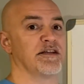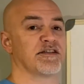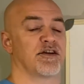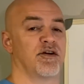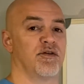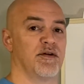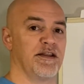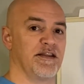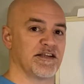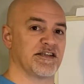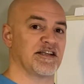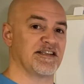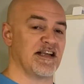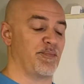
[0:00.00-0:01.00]
So in
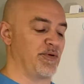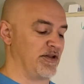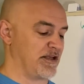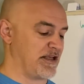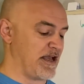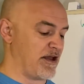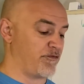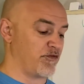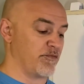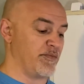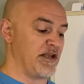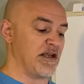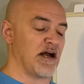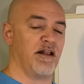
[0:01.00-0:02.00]
this example, again, for
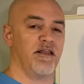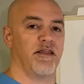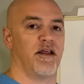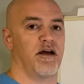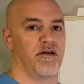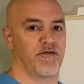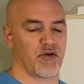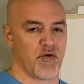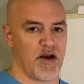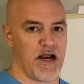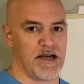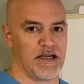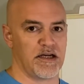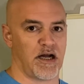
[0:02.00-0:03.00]
me, I love
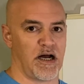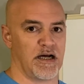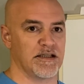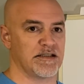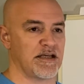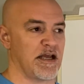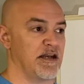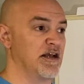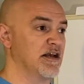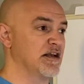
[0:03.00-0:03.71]
creating content,